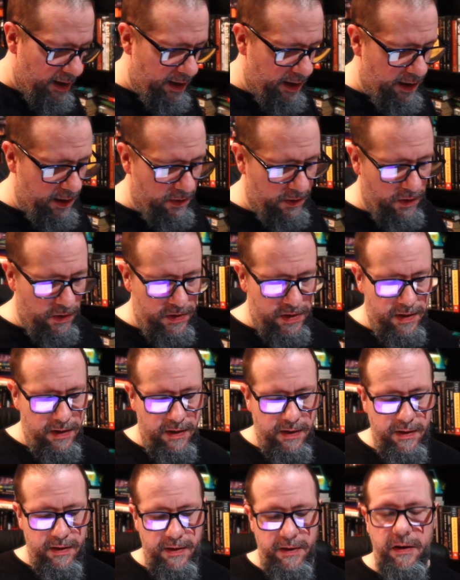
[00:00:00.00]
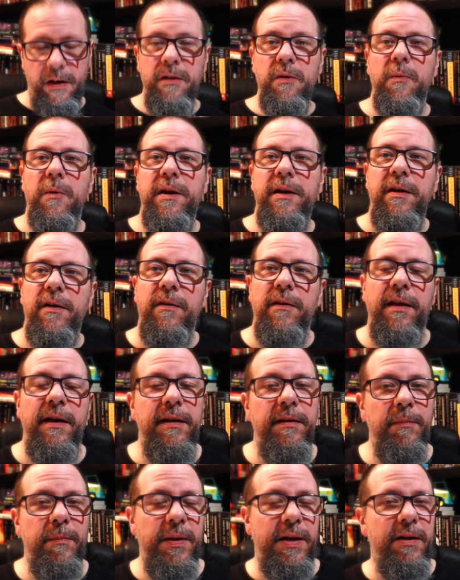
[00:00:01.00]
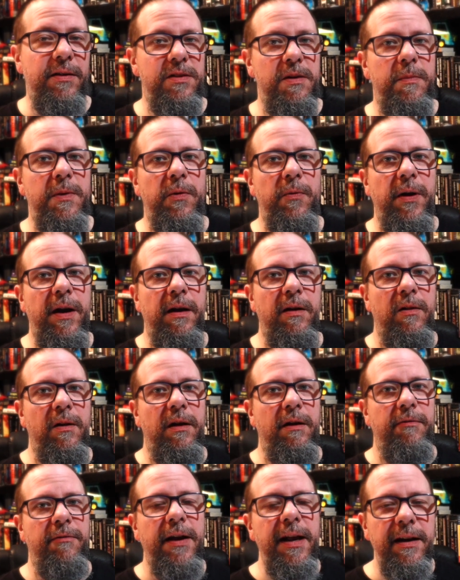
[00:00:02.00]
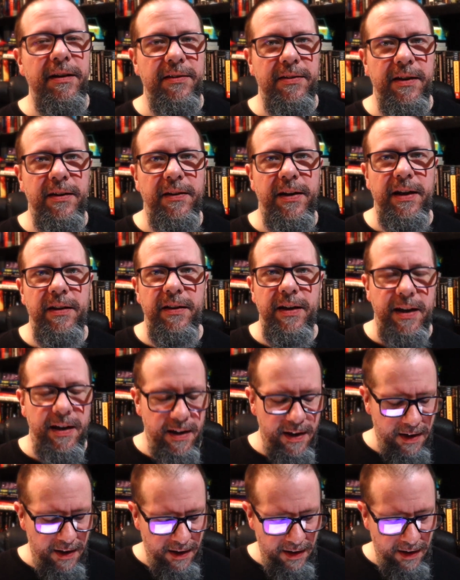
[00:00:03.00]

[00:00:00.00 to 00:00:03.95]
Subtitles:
Now, there's another one here that, because I've been reading a lot of fantasy lately,